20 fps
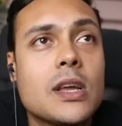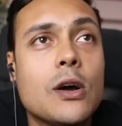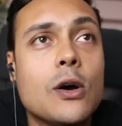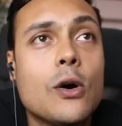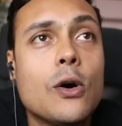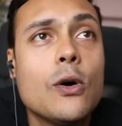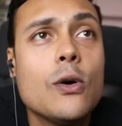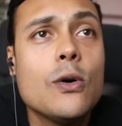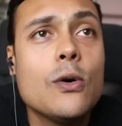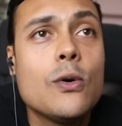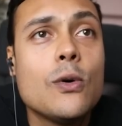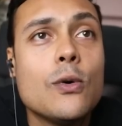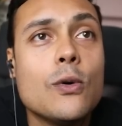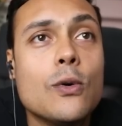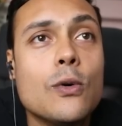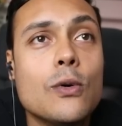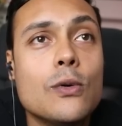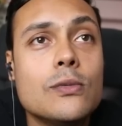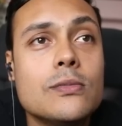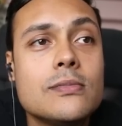
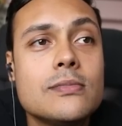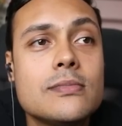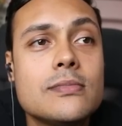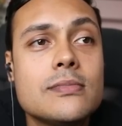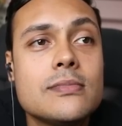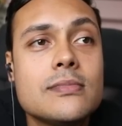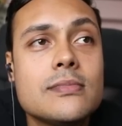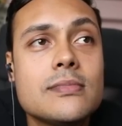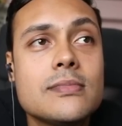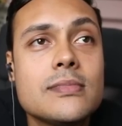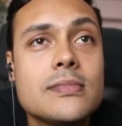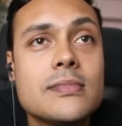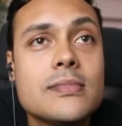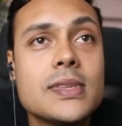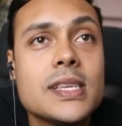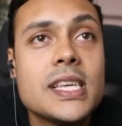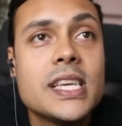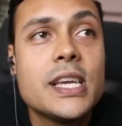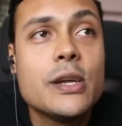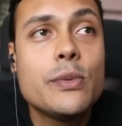Oh.
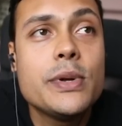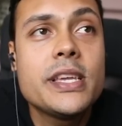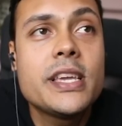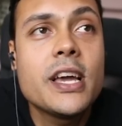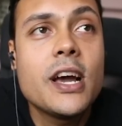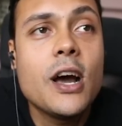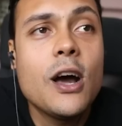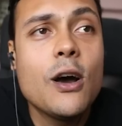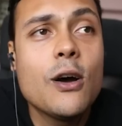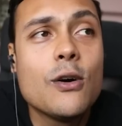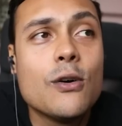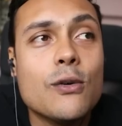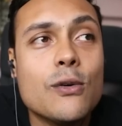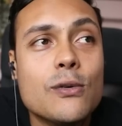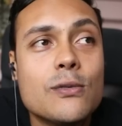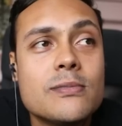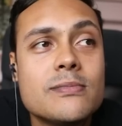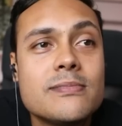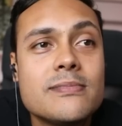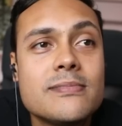Here we go.
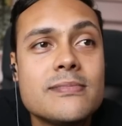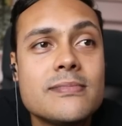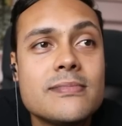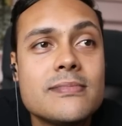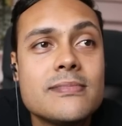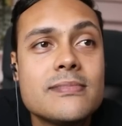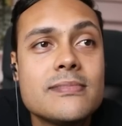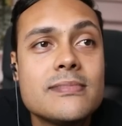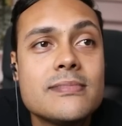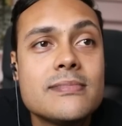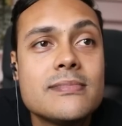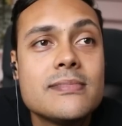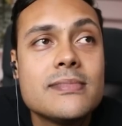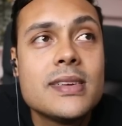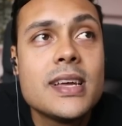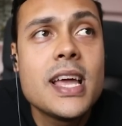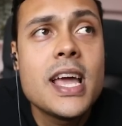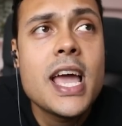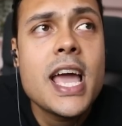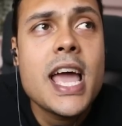Harry, a moment,
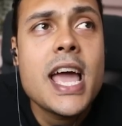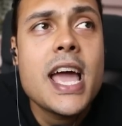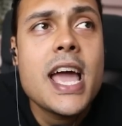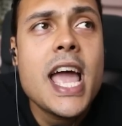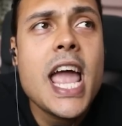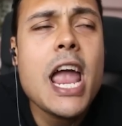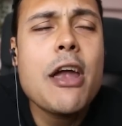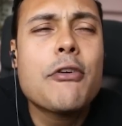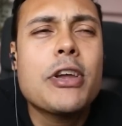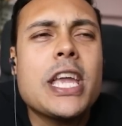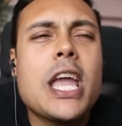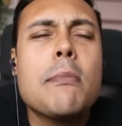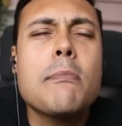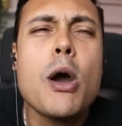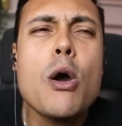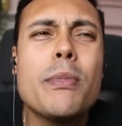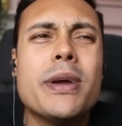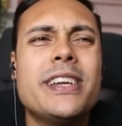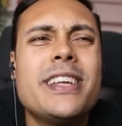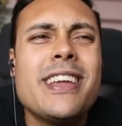if you please. Harry, a
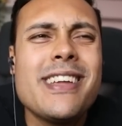moment.